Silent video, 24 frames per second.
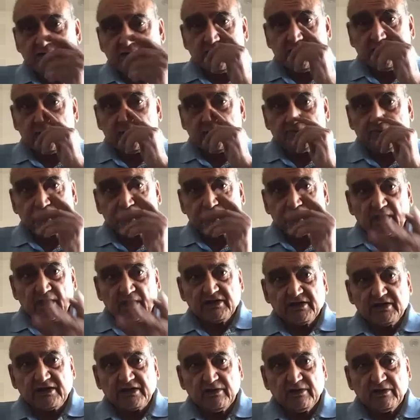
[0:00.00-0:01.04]
Mr.
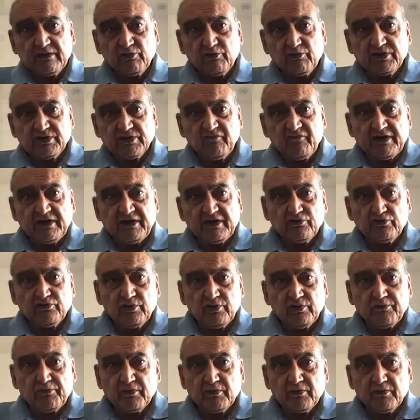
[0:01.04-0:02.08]
Shanti Bhushan
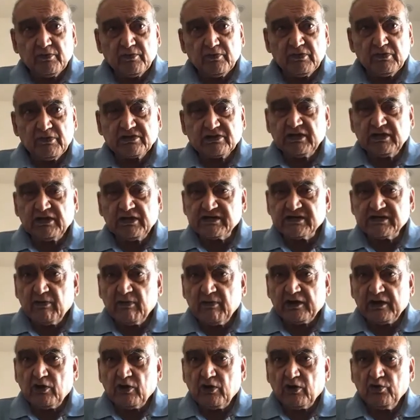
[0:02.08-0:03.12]
went to Mr.
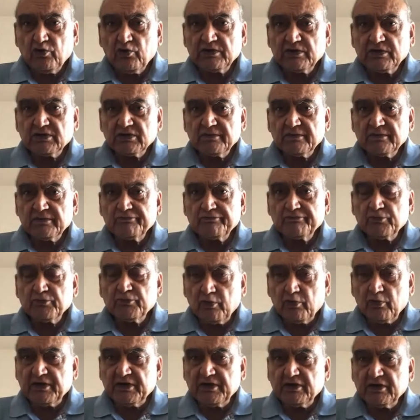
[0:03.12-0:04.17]
Narsimha Rao, who was the
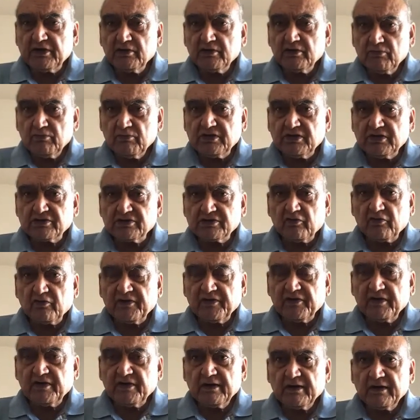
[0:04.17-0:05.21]
Home
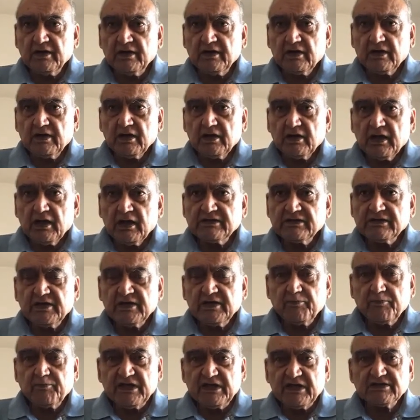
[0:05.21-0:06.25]
Minister of India,
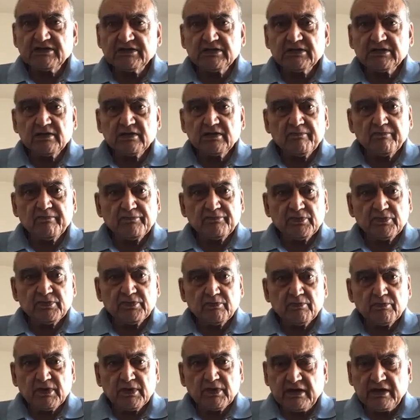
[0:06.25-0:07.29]
and said, please
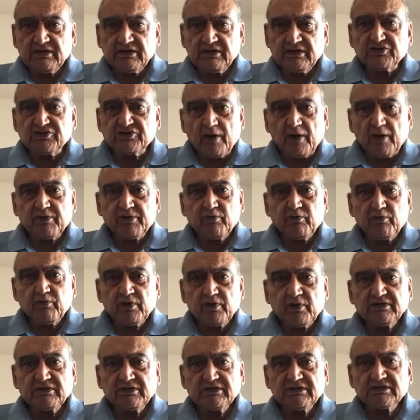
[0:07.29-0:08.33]
get this
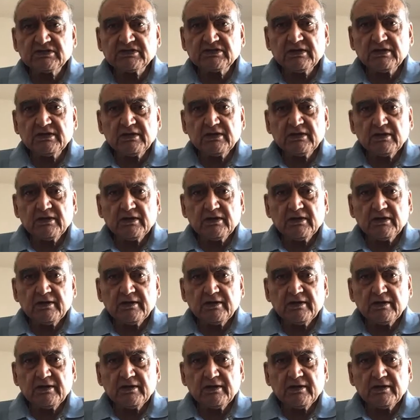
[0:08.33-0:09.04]
stopped. What is this?